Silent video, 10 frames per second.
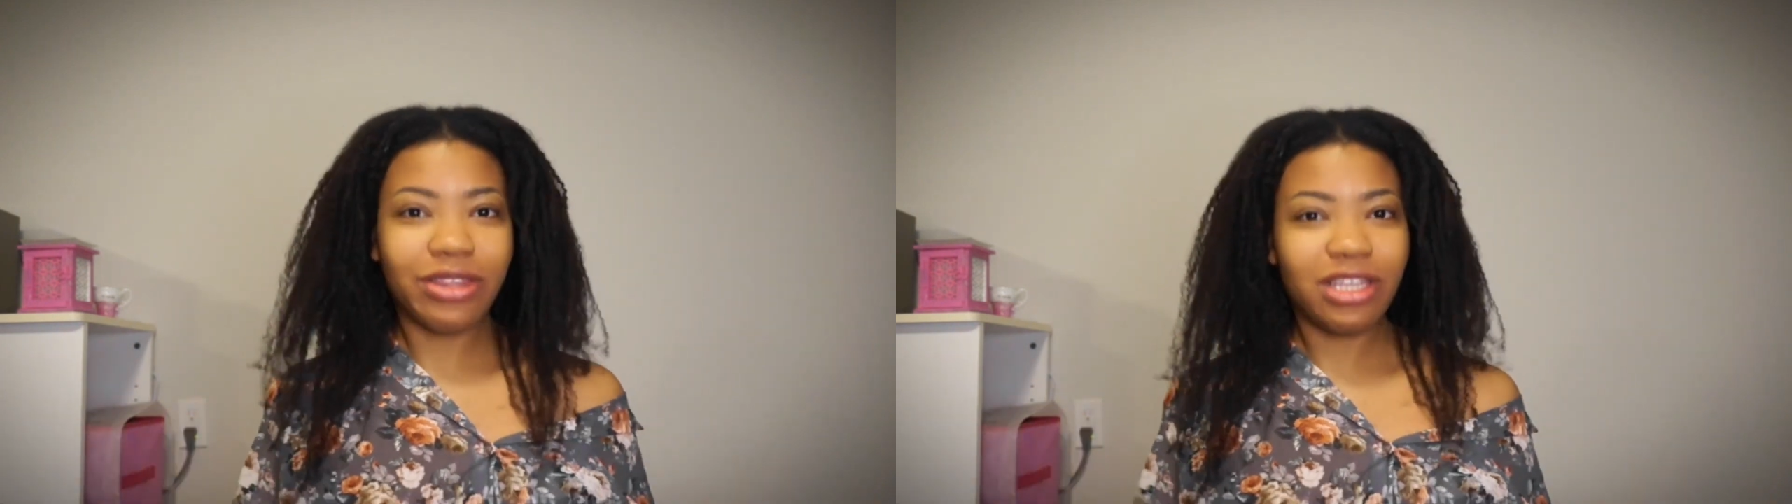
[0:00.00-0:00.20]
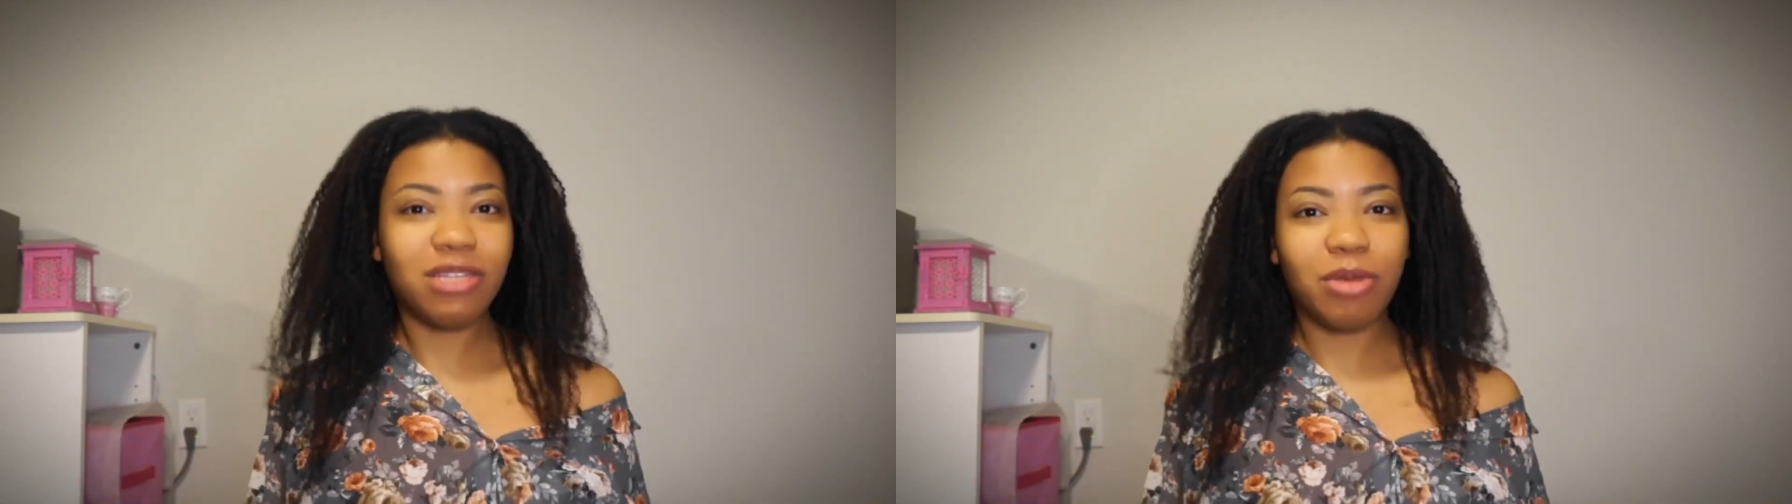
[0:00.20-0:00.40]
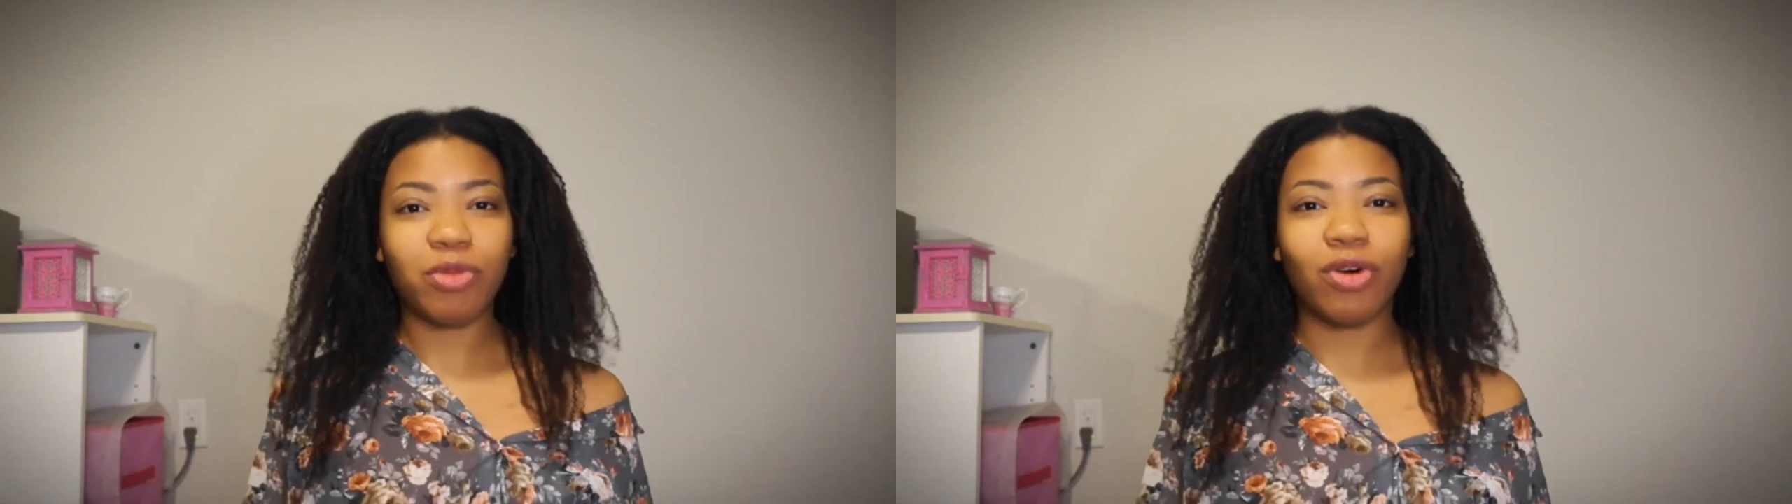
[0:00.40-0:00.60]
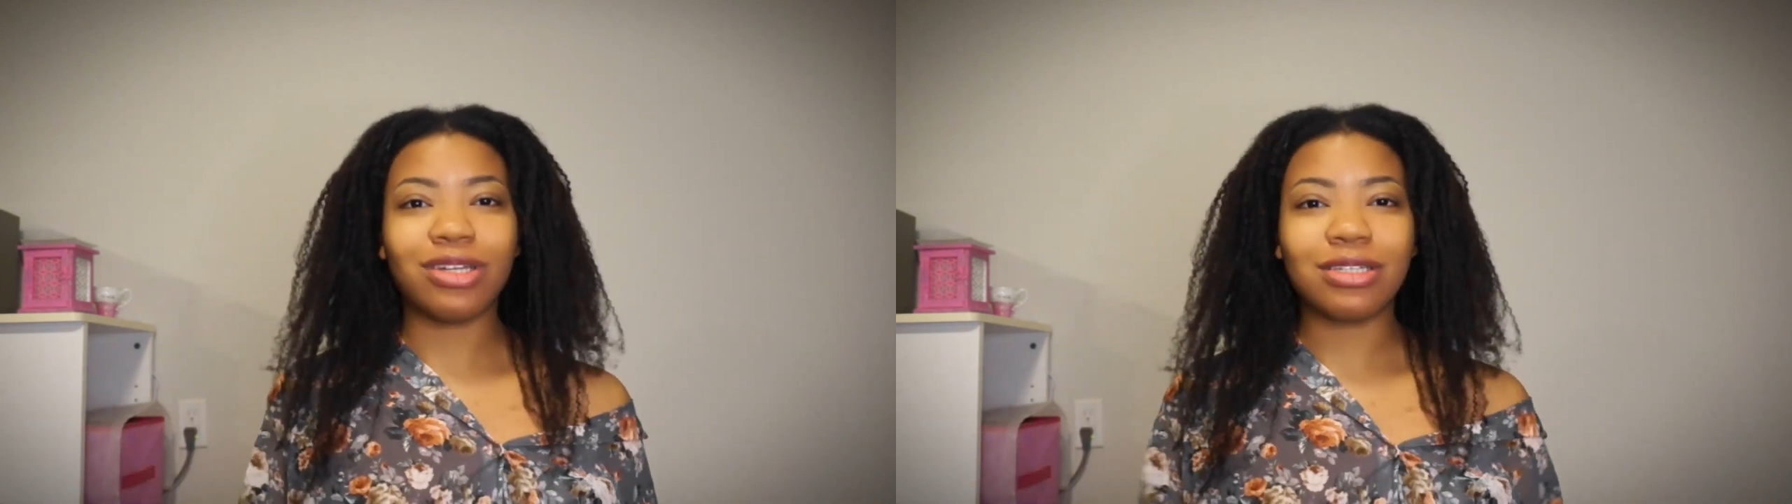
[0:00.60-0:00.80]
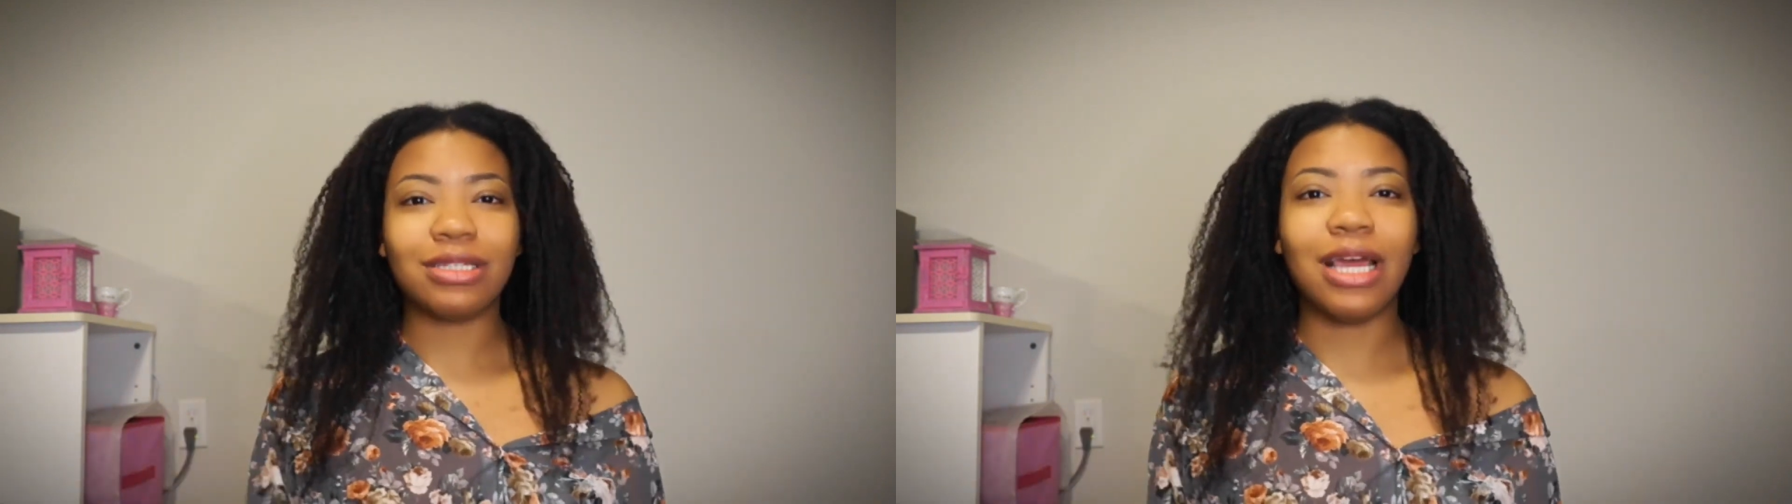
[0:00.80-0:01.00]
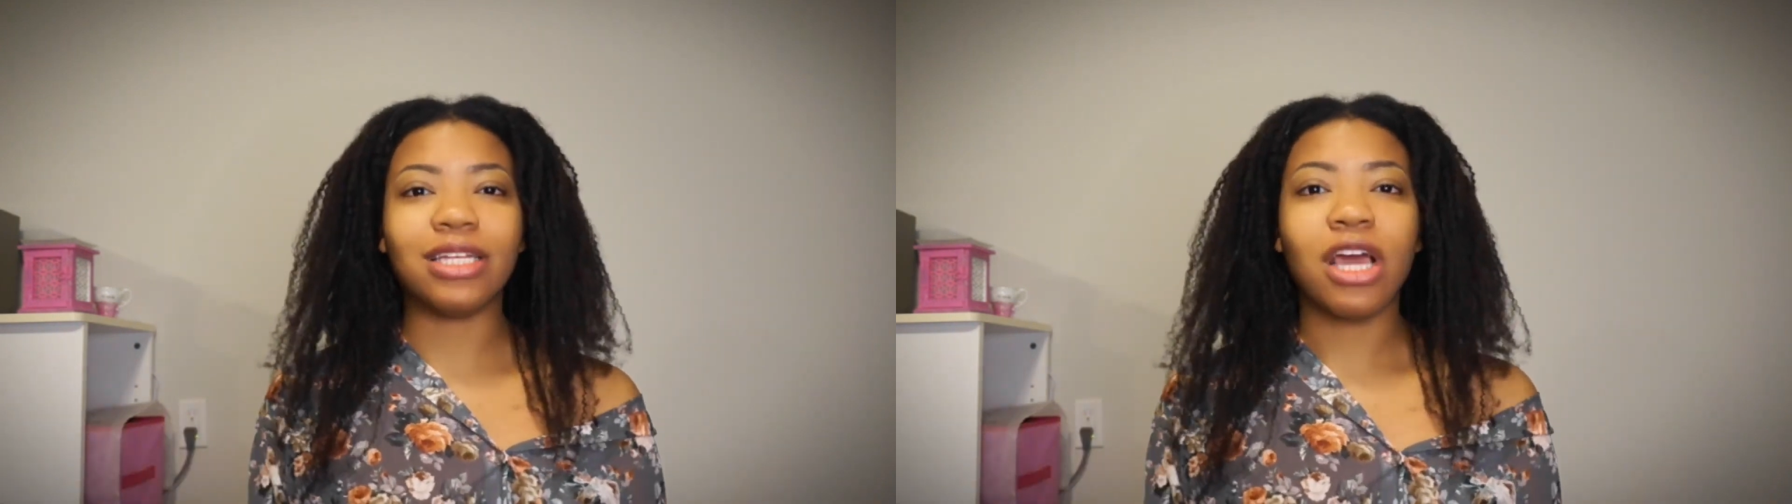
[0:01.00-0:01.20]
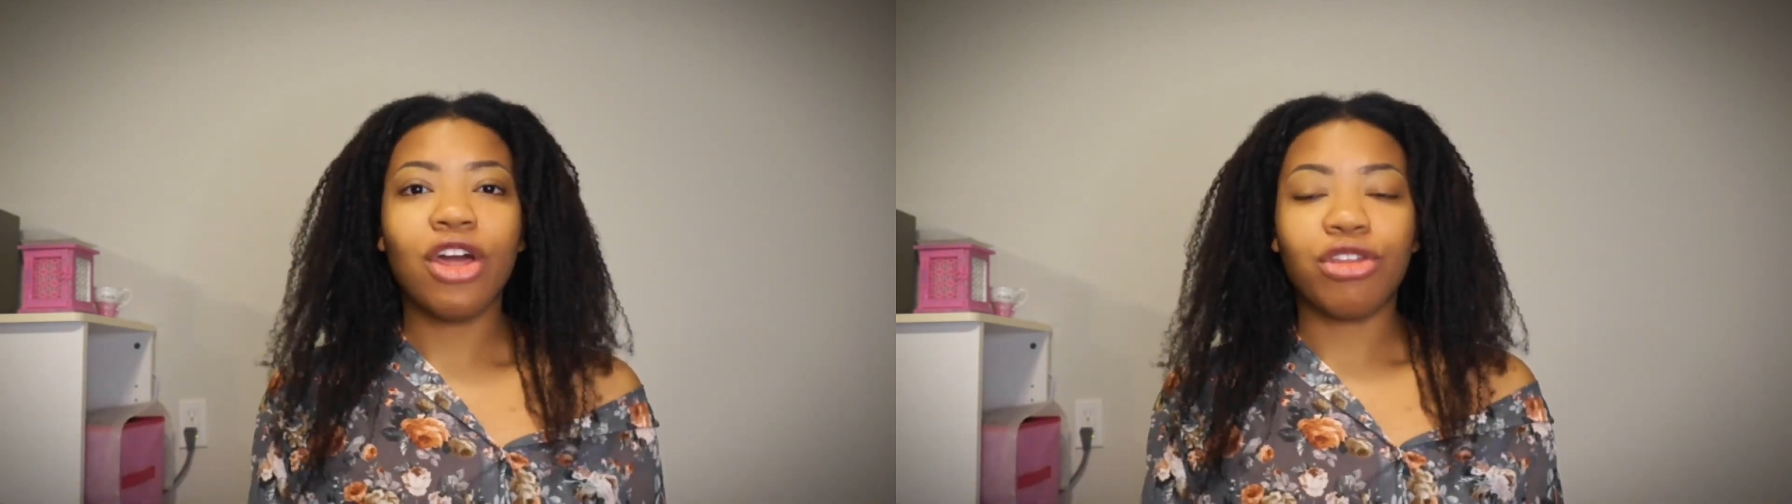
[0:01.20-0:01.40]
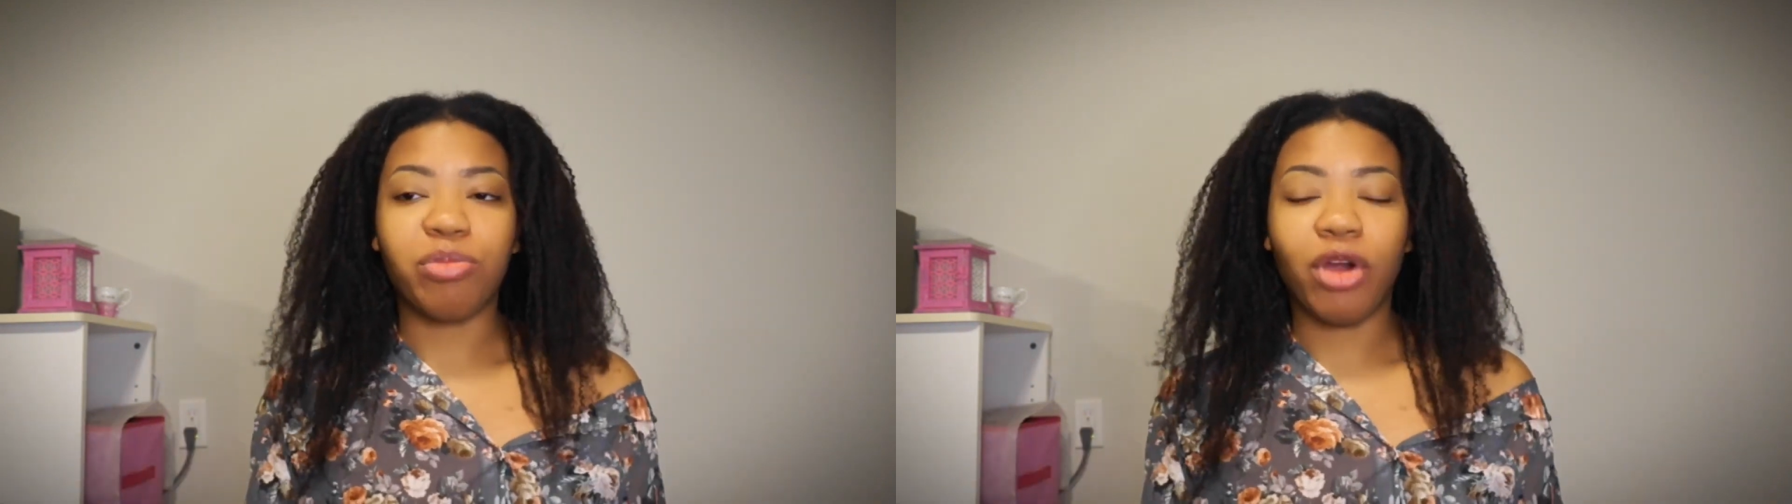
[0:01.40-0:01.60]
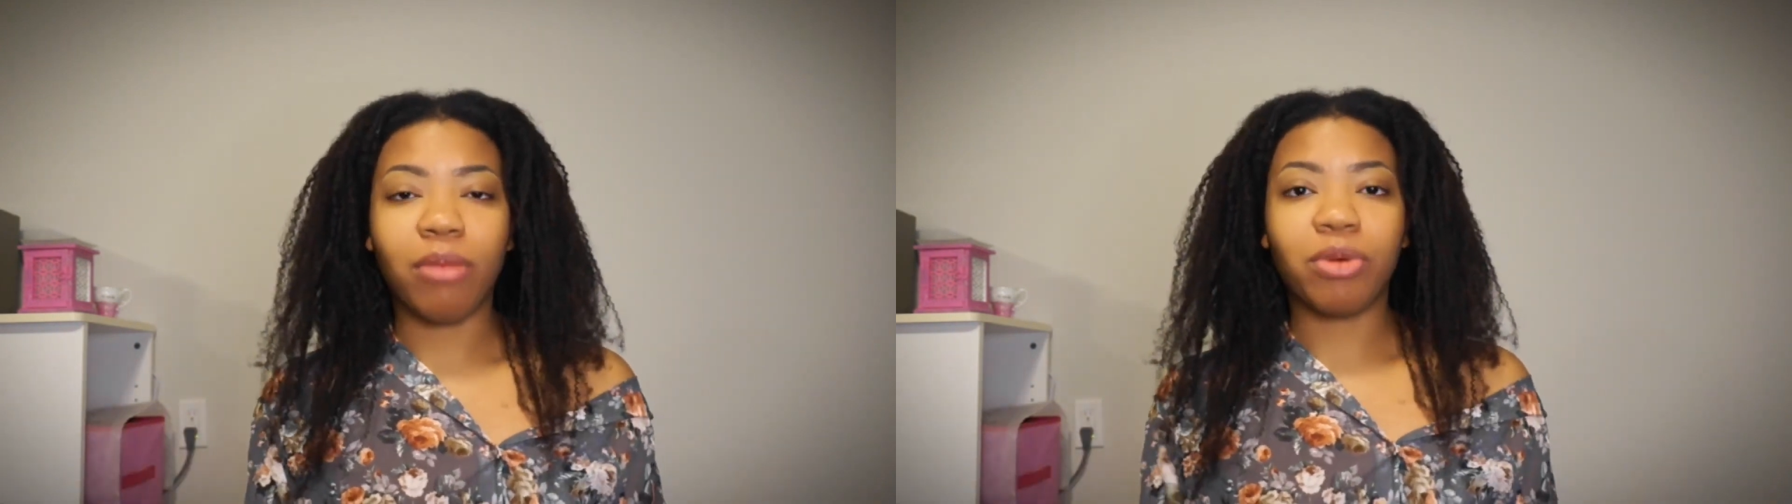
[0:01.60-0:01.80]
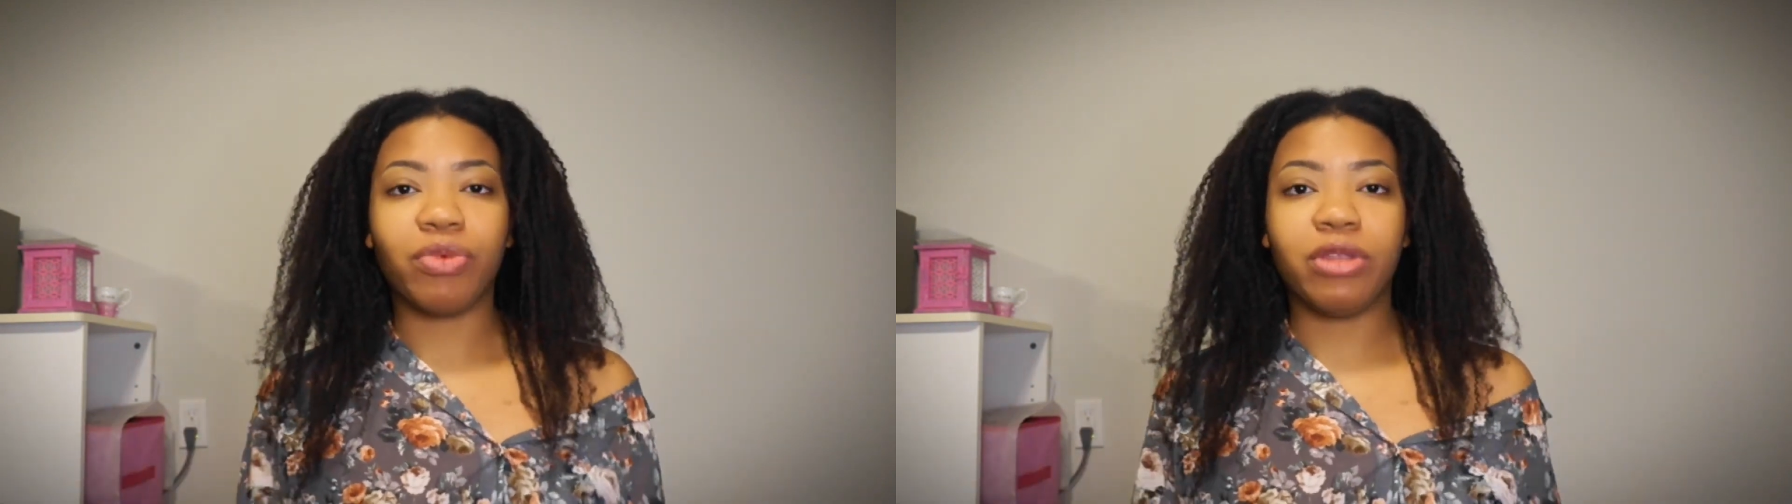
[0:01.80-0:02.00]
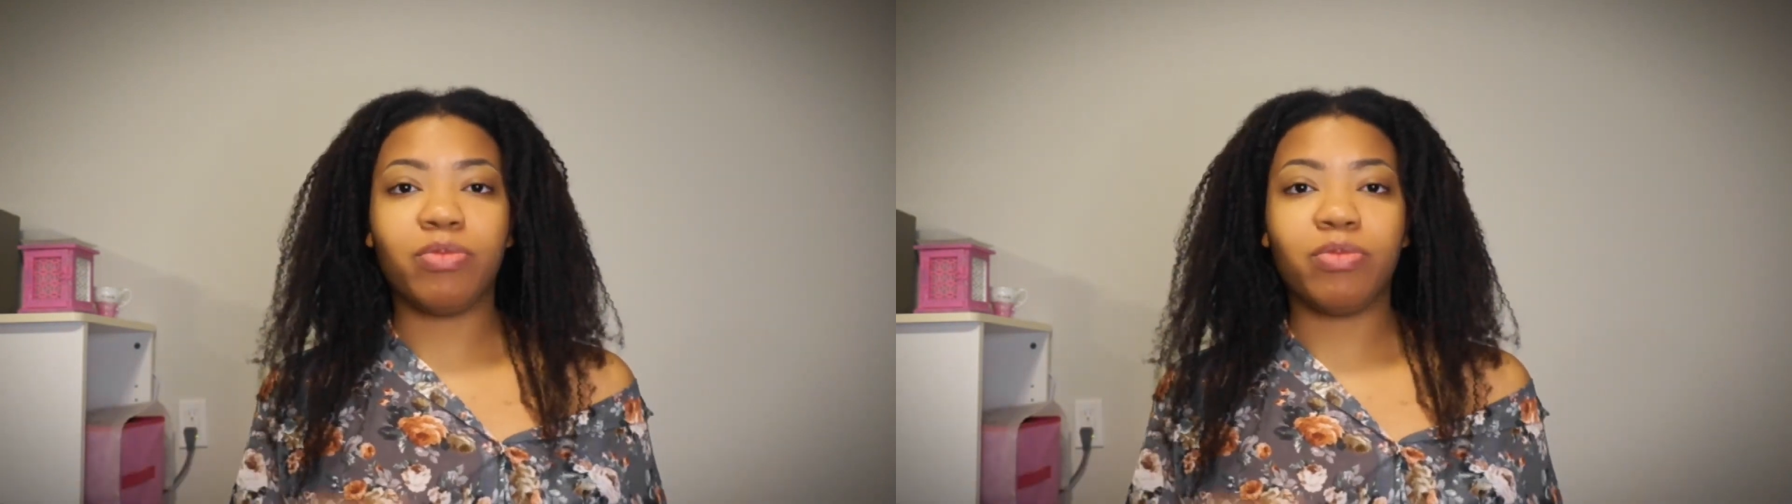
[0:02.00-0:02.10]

these people understand the problem with